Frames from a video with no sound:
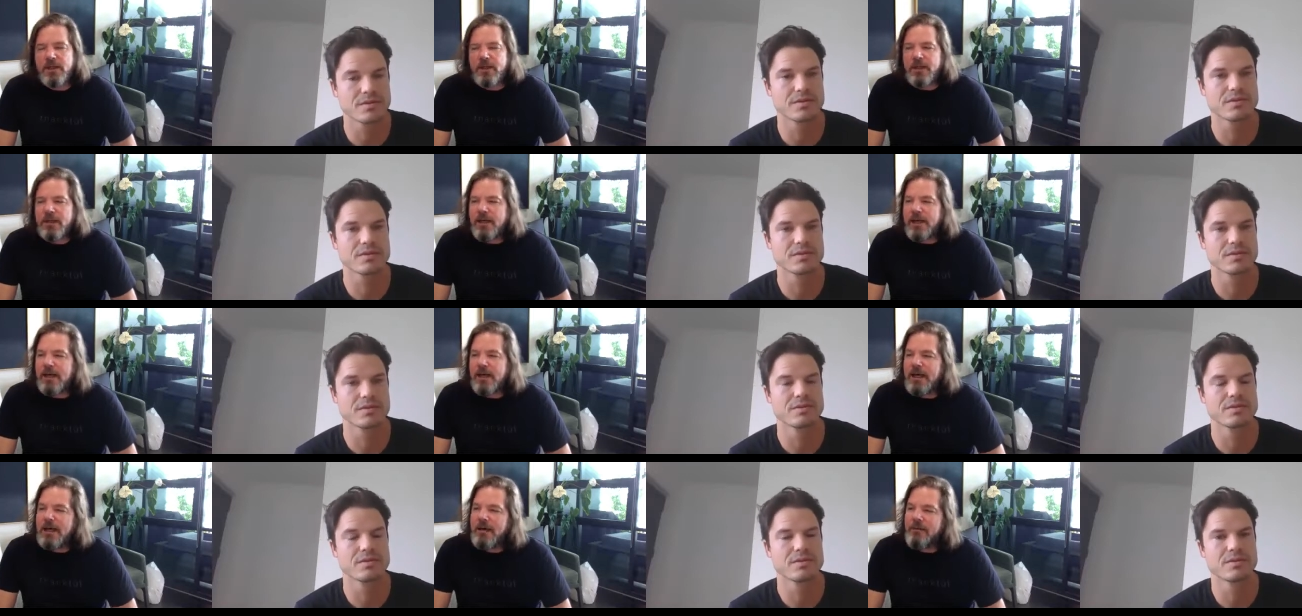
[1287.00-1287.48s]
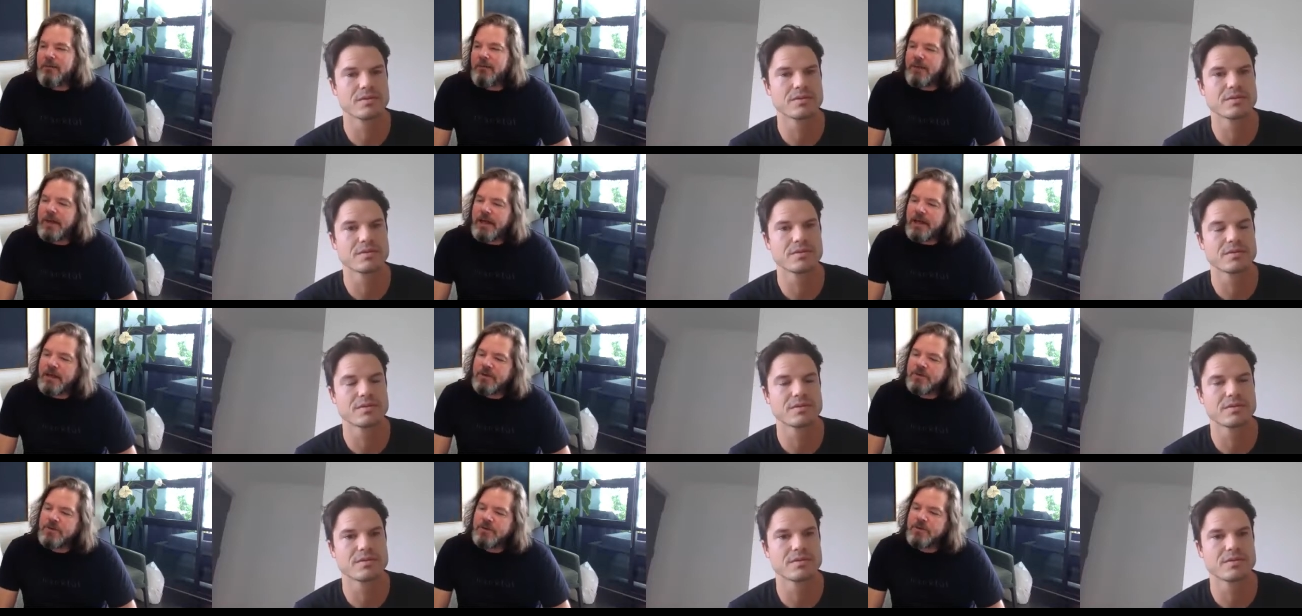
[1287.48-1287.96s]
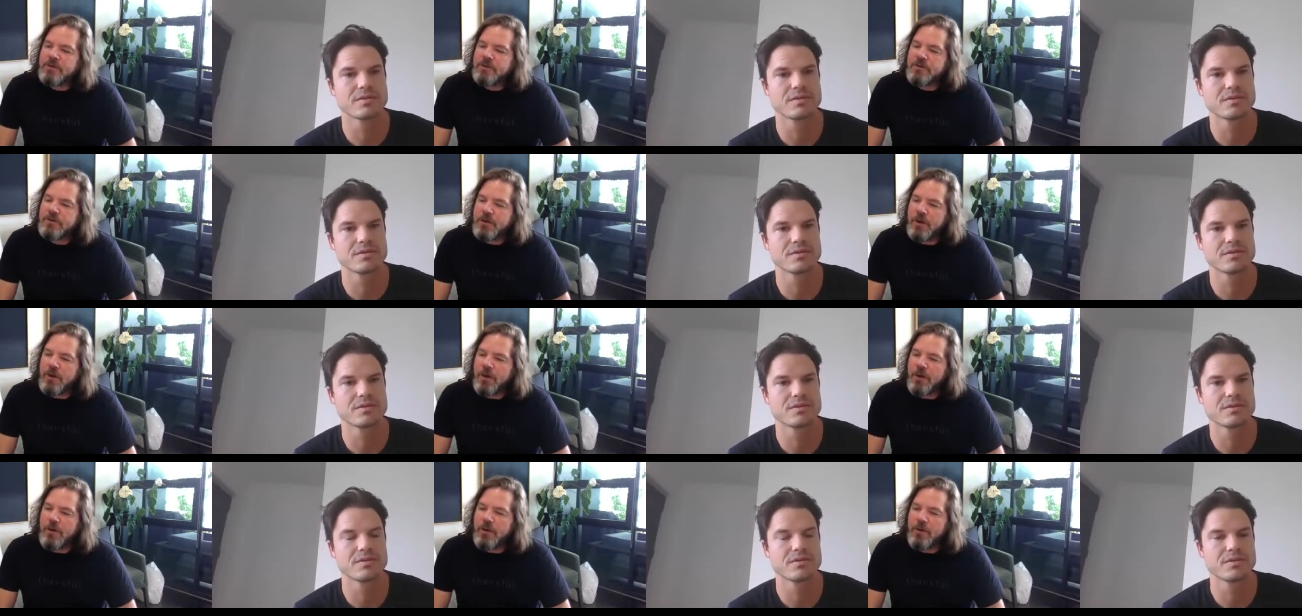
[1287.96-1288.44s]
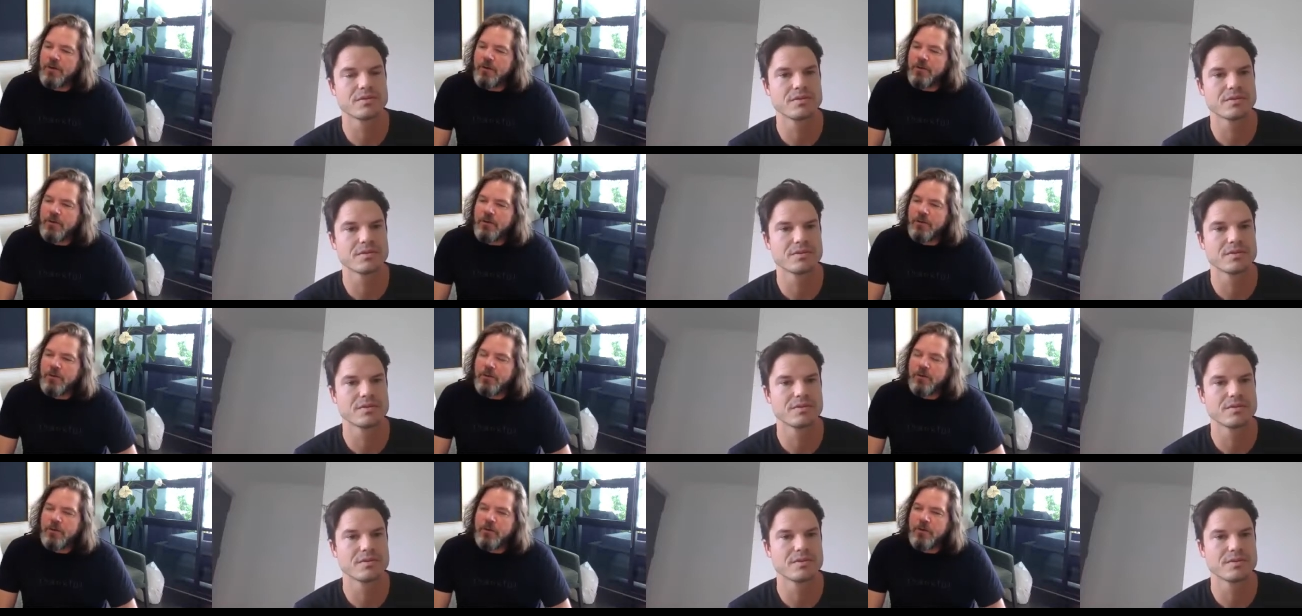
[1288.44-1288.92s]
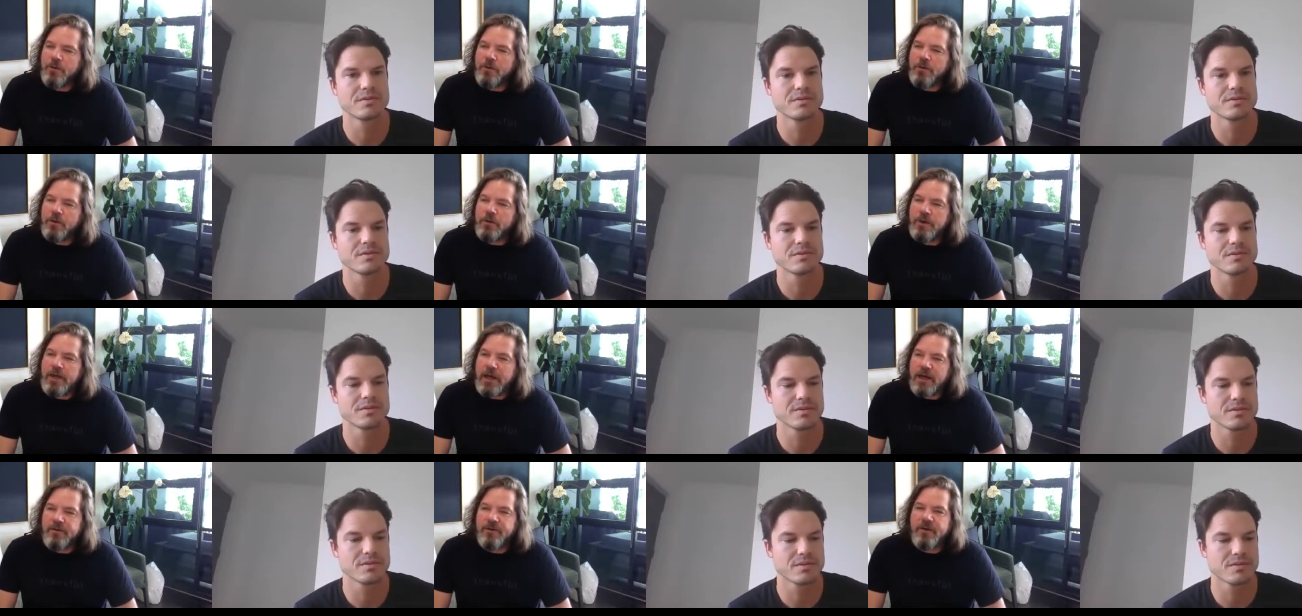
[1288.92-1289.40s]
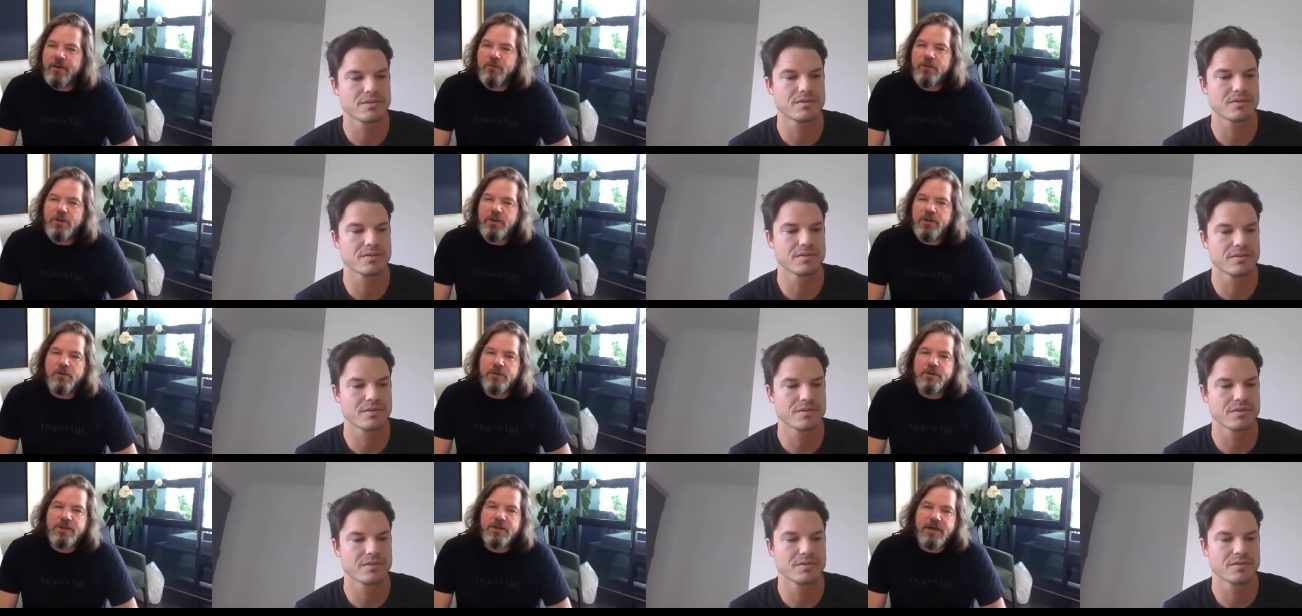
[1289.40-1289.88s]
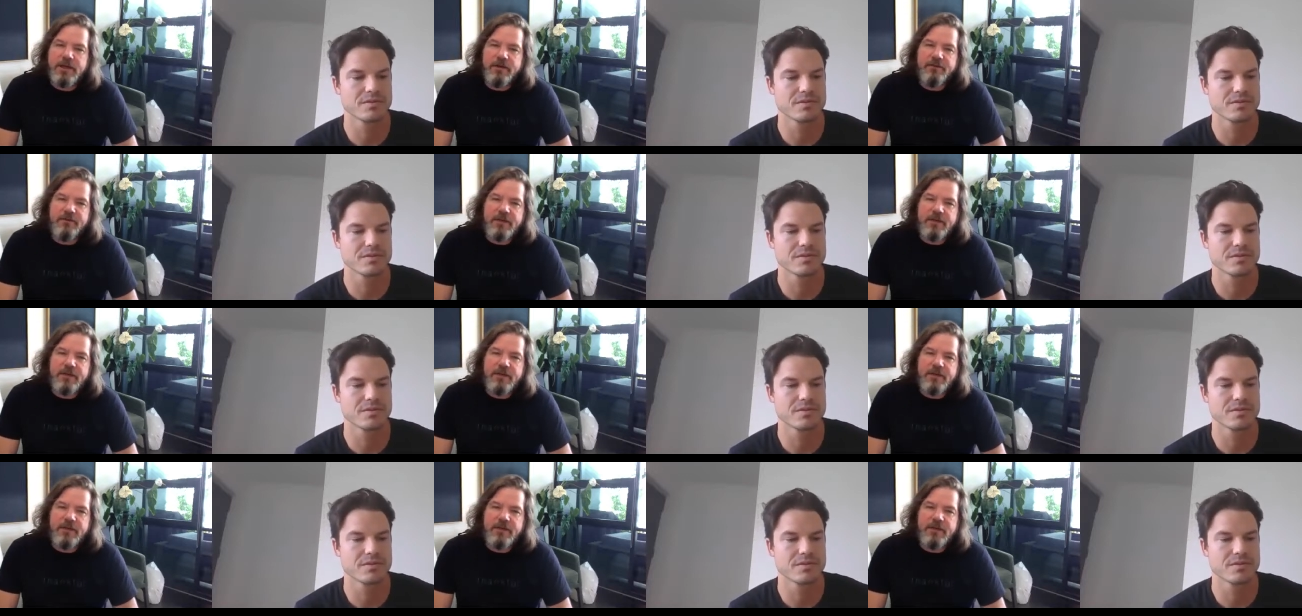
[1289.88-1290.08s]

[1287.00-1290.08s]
Speaker 1: um, and so the other thing we do is gift